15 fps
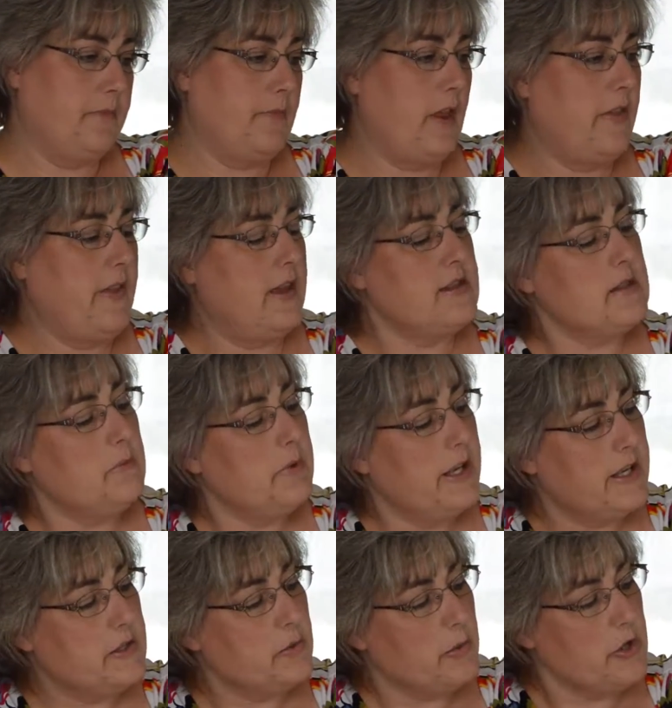and that's a
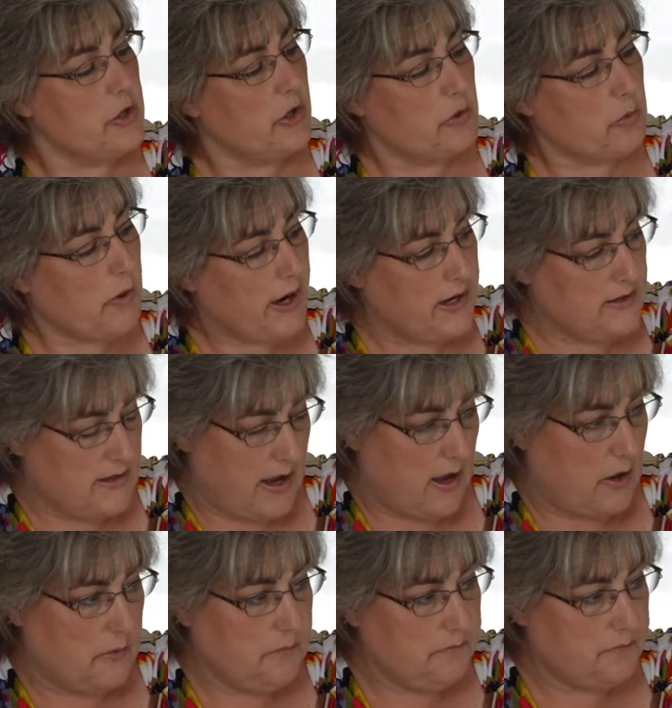place where you can write
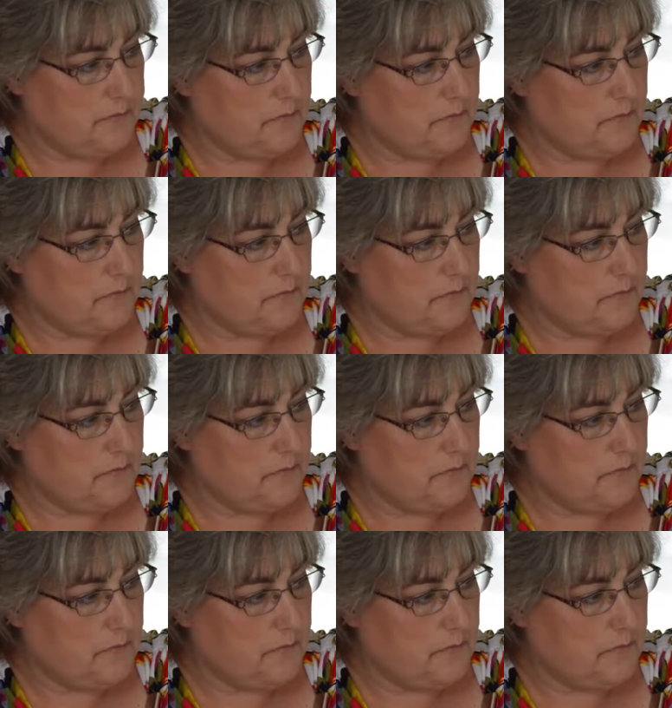down